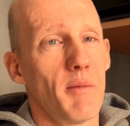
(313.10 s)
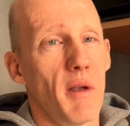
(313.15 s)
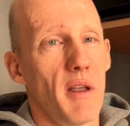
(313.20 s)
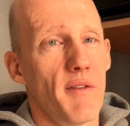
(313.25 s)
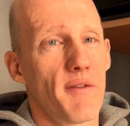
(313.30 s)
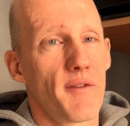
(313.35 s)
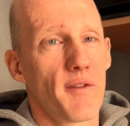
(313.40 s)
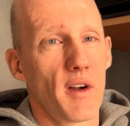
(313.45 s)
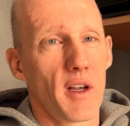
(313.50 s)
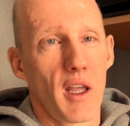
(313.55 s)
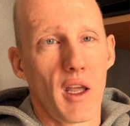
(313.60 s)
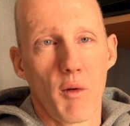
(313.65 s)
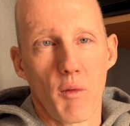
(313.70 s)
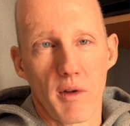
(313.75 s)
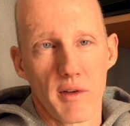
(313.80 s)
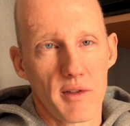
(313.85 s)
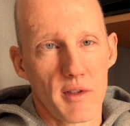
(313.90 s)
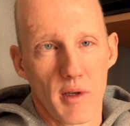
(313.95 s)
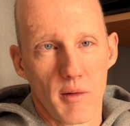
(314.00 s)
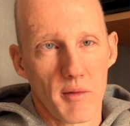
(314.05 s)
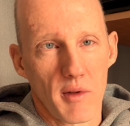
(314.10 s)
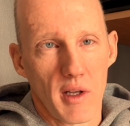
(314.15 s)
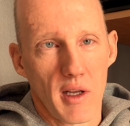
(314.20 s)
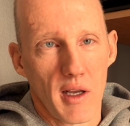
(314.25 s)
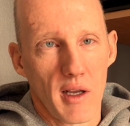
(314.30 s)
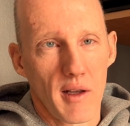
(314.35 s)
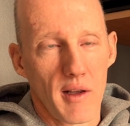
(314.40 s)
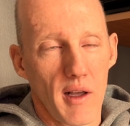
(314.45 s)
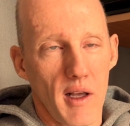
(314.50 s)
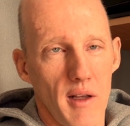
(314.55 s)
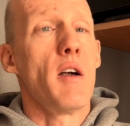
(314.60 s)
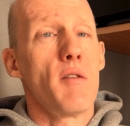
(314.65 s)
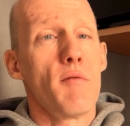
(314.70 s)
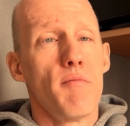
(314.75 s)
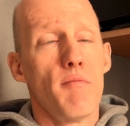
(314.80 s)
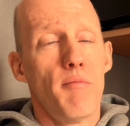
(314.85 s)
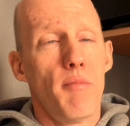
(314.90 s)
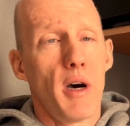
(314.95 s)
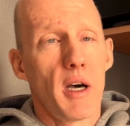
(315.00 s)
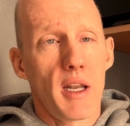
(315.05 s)
be frigging with something.
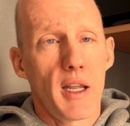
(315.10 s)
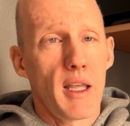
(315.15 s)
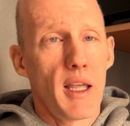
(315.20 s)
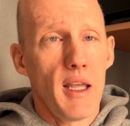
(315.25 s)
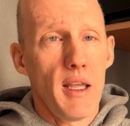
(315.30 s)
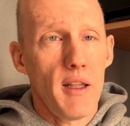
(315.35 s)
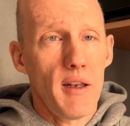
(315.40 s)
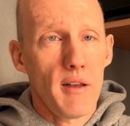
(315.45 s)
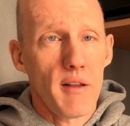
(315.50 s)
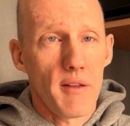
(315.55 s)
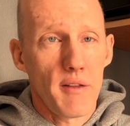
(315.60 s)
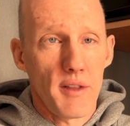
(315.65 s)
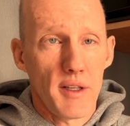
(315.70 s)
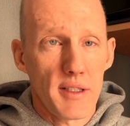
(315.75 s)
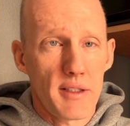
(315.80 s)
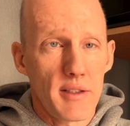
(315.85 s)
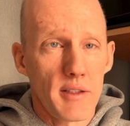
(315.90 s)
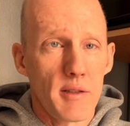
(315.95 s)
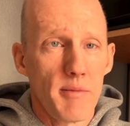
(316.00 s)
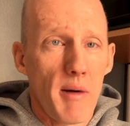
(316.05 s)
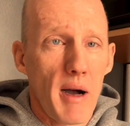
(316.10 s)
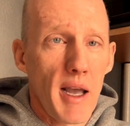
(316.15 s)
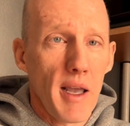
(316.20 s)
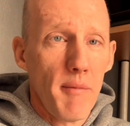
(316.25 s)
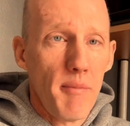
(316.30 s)
But again, this is my